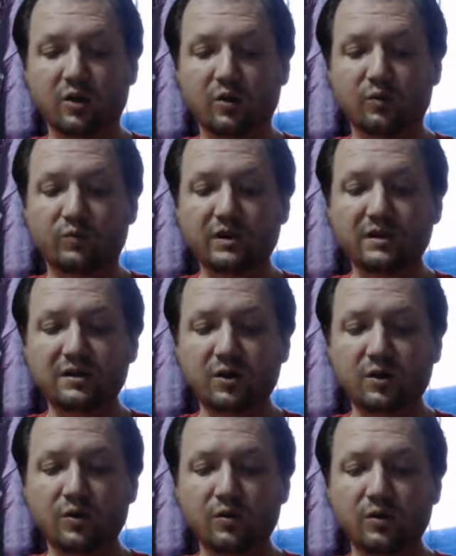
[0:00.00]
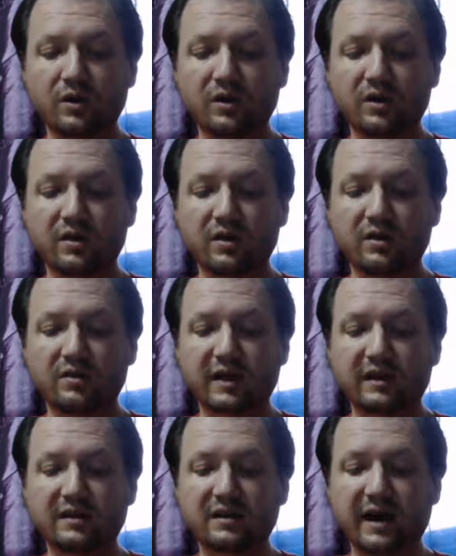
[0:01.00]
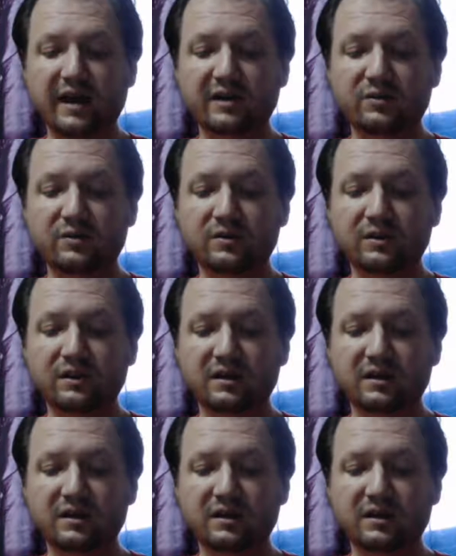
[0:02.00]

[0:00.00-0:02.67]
We know that an idol